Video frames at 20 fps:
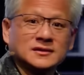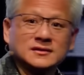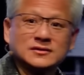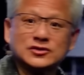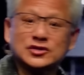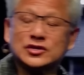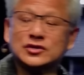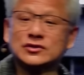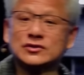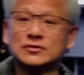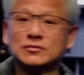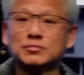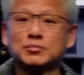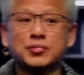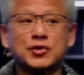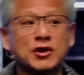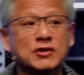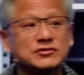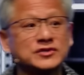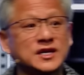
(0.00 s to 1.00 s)
to
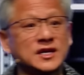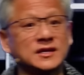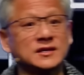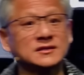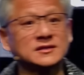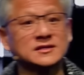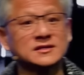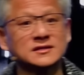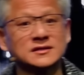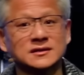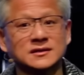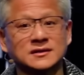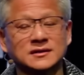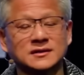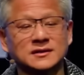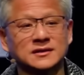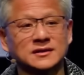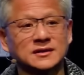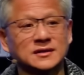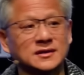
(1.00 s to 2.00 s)
proteins
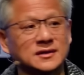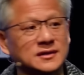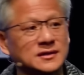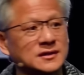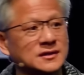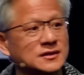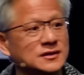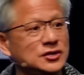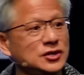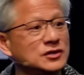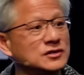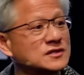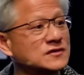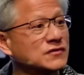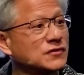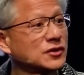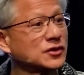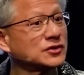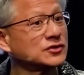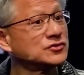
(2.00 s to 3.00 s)
used
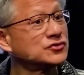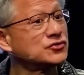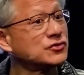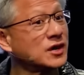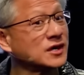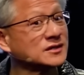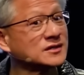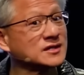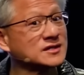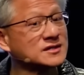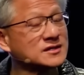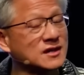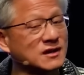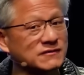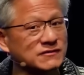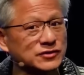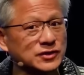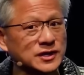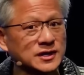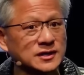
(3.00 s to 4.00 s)
for drug
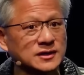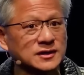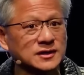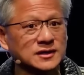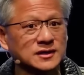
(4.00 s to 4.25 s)
discovery